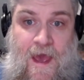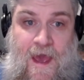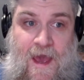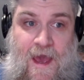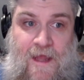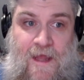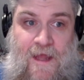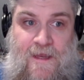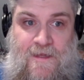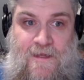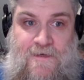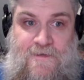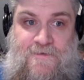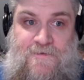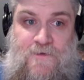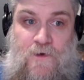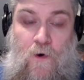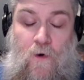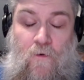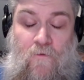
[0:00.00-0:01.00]
and it is
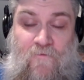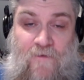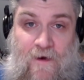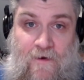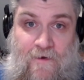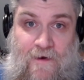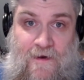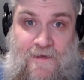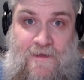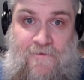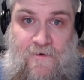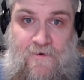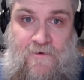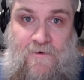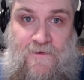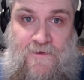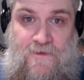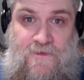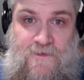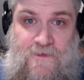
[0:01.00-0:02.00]
so very
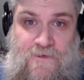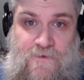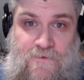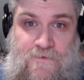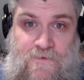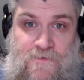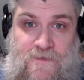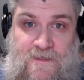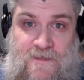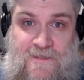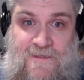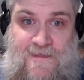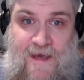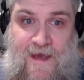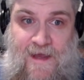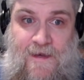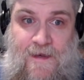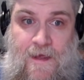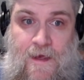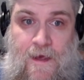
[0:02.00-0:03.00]
difficult to choose just
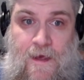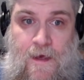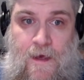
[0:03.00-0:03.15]
10.